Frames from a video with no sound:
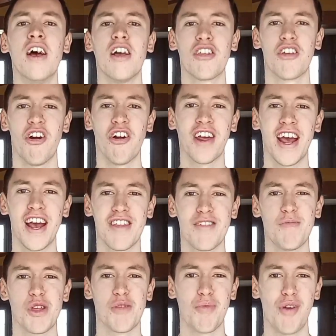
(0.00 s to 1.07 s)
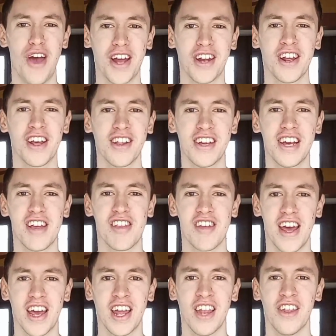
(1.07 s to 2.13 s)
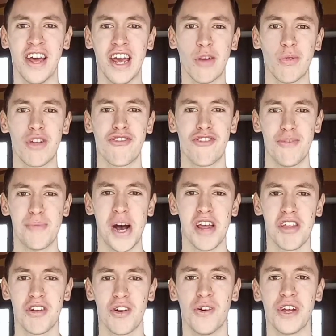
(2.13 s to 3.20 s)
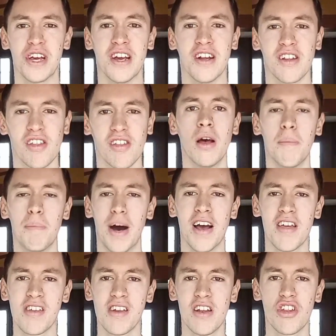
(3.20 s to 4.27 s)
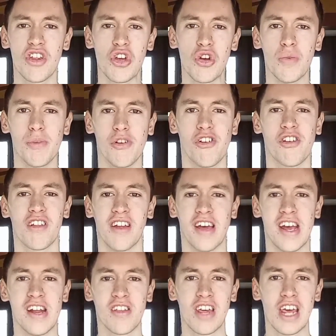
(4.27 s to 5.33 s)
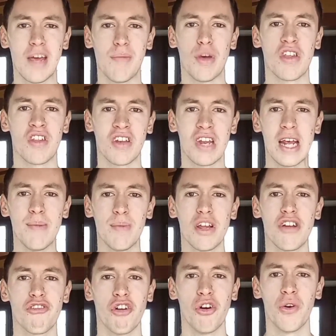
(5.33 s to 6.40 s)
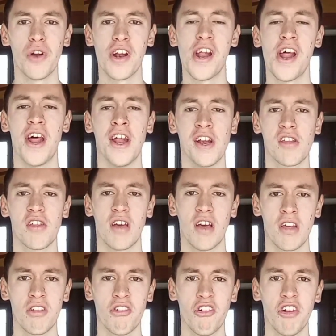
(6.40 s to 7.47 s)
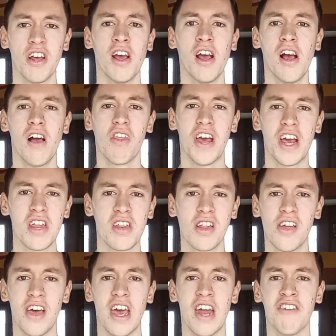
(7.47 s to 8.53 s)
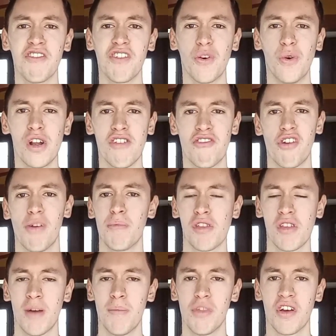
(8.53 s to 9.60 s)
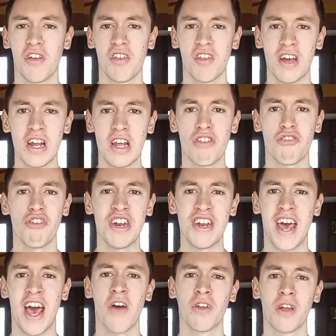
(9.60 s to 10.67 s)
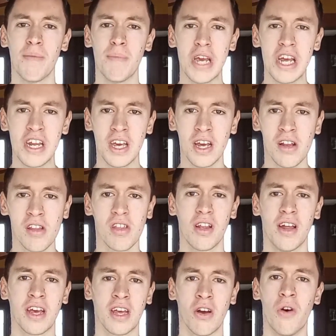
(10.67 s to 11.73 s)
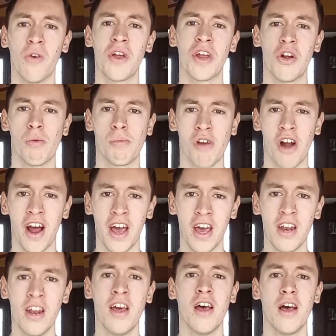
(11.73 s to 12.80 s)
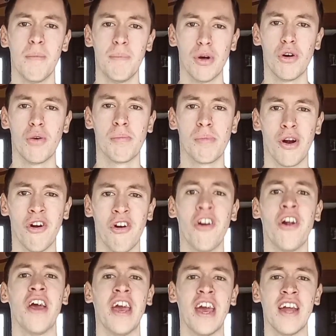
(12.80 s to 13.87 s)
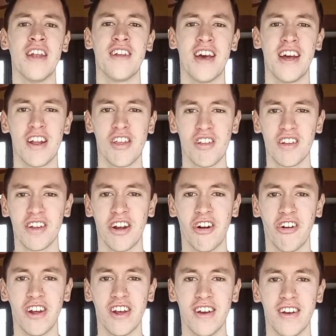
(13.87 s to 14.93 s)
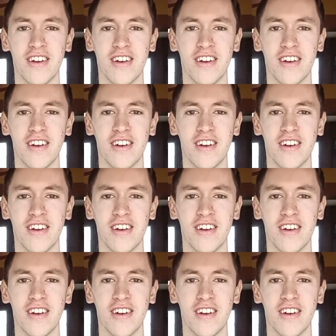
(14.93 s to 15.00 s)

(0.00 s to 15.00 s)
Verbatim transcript: Sarcasm is practically a second language for Bostonians. Boston's humorous landscape is deeply rooted in its history, thanks to the influence from some of the city's renowned comedians like Conan O'Brien, Bill Burr, and Dennis Leary.